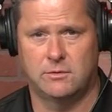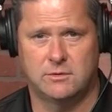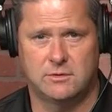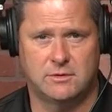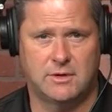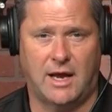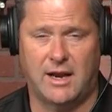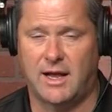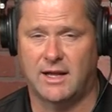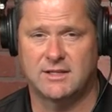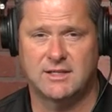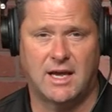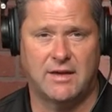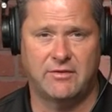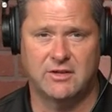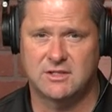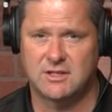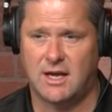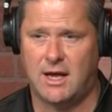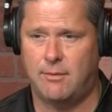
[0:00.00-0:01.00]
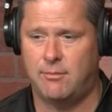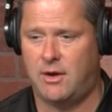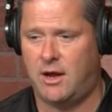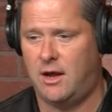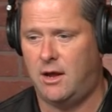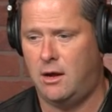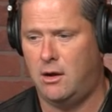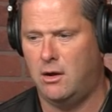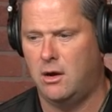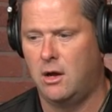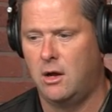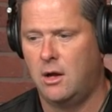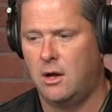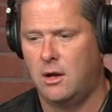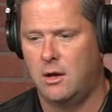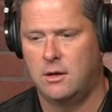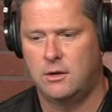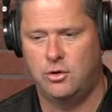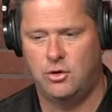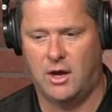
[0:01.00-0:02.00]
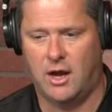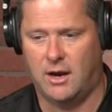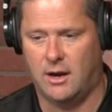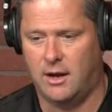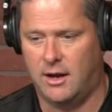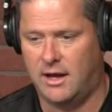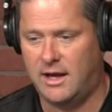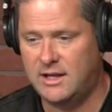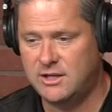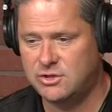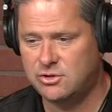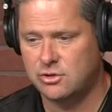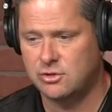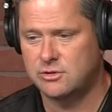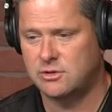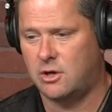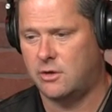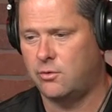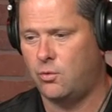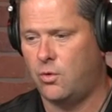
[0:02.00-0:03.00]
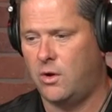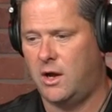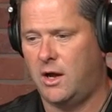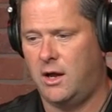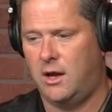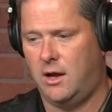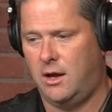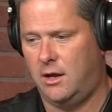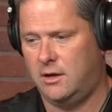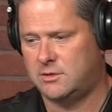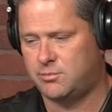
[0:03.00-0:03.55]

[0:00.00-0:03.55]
daylight savings time now. You got Easter is on the way.